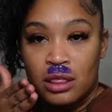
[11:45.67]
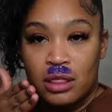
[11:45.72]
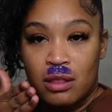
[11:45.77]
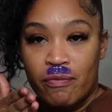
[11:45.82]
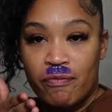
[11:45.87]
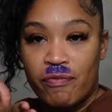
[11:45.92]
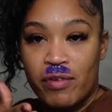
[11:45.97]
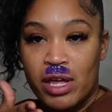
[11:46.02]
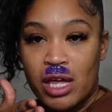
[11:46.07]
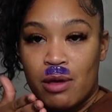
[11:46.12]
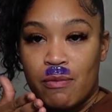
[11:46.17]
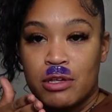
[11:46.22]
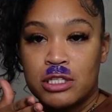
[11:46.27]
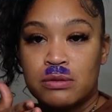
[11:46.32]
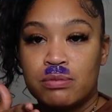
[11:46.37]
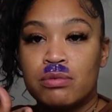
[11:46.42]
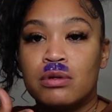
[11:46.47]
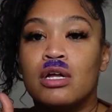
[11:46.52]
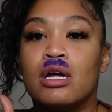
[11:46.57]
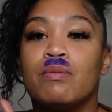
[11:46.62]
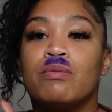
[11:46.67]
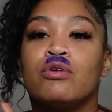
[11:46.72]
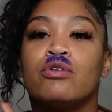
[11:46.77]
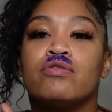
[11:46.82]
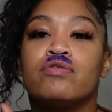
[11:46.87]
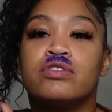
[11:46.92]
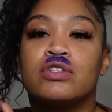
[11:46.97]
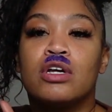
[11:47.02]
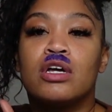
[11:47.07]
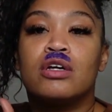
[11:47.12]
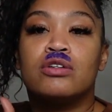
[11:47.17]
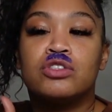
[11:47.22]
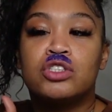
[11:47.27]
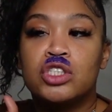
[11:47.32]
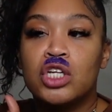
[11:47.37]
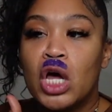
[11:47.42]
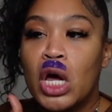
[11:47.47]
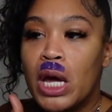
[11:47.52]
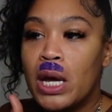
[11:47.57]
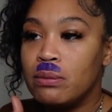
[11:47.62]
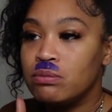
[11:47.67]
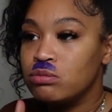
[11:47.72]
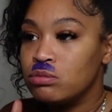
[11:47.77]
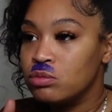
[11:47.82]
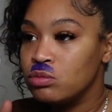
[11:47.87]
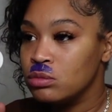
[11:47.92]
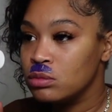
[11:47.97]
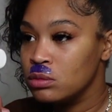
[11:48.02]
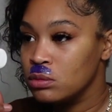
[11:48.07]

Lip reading: the famous plumber of all time.